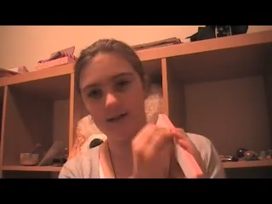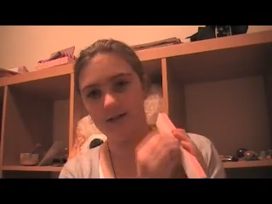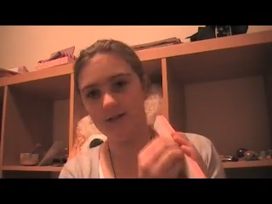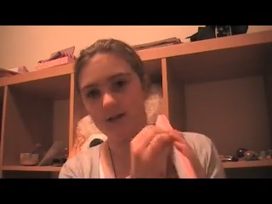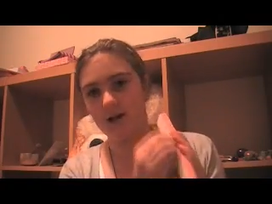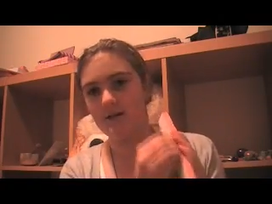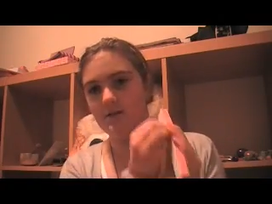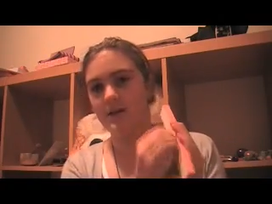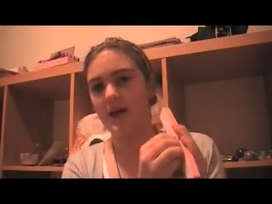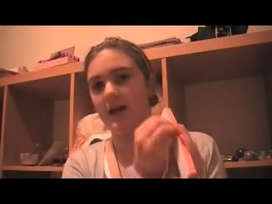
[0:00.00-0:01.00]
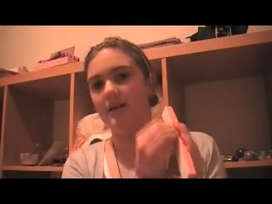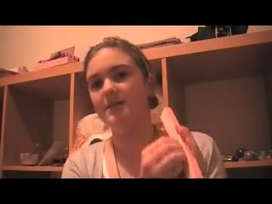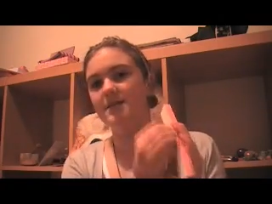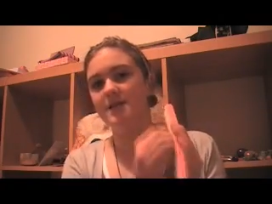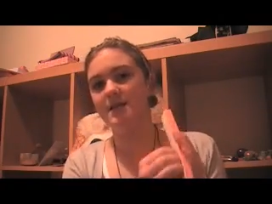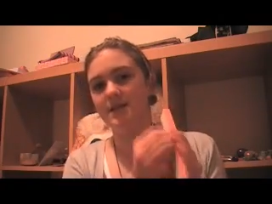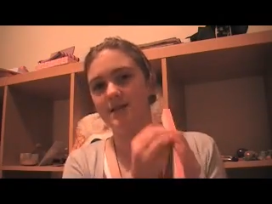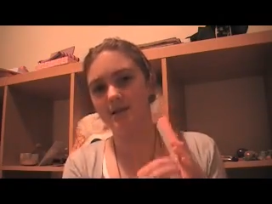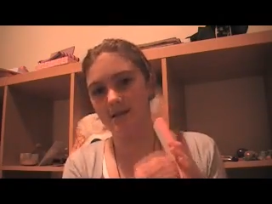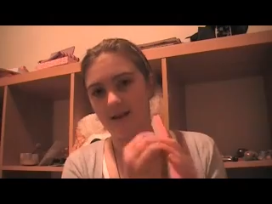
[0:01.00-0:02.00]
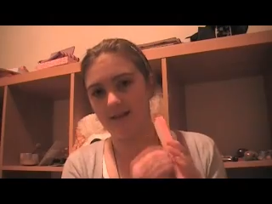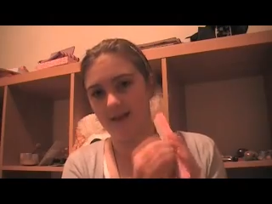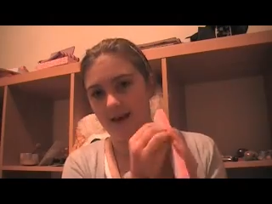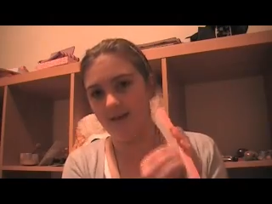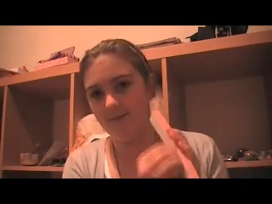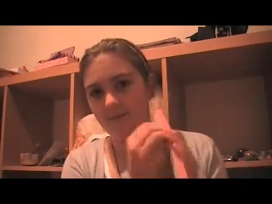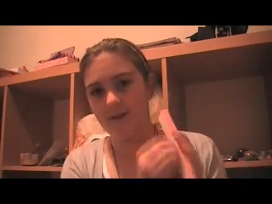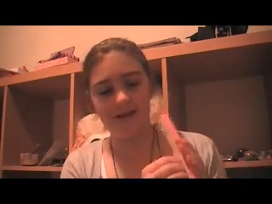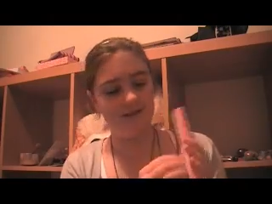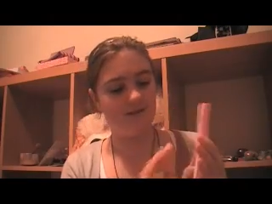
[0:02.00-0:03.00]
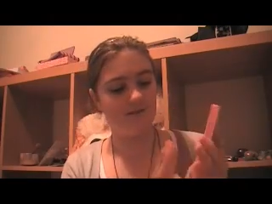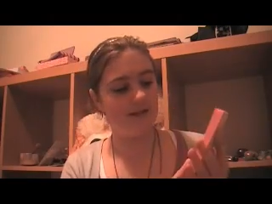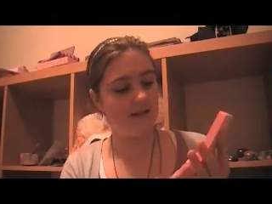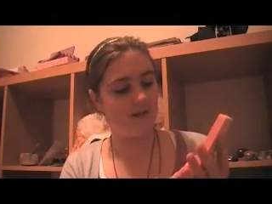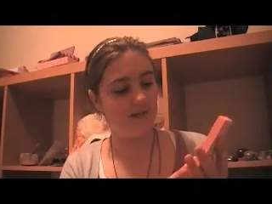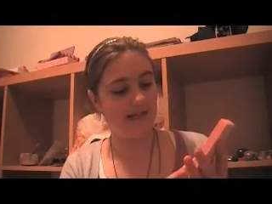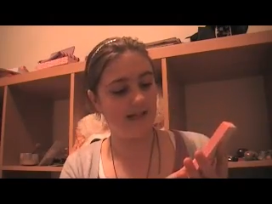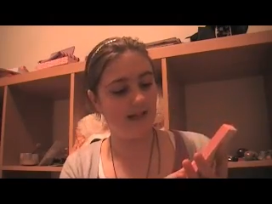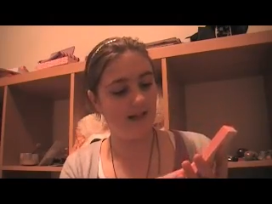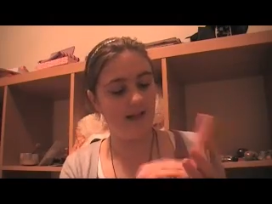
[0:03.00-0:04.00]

You shine your nails like that. It's really quick.